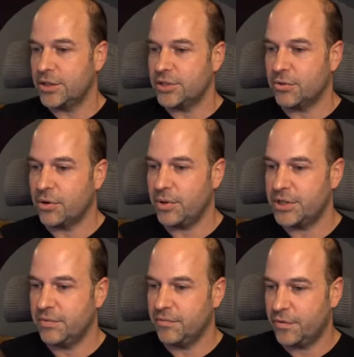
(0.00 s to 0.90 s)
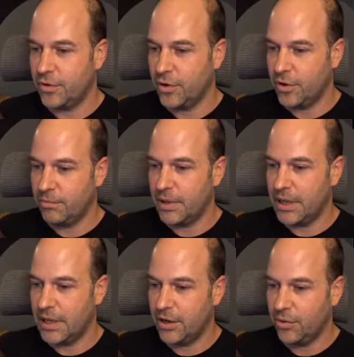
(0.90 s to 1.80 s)
Just saw a question from
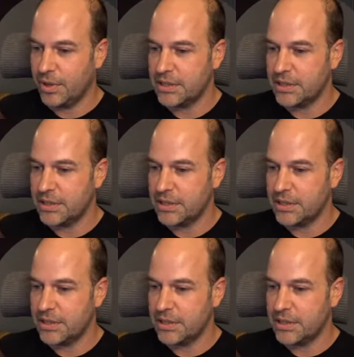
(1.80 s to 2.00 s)
Laurie.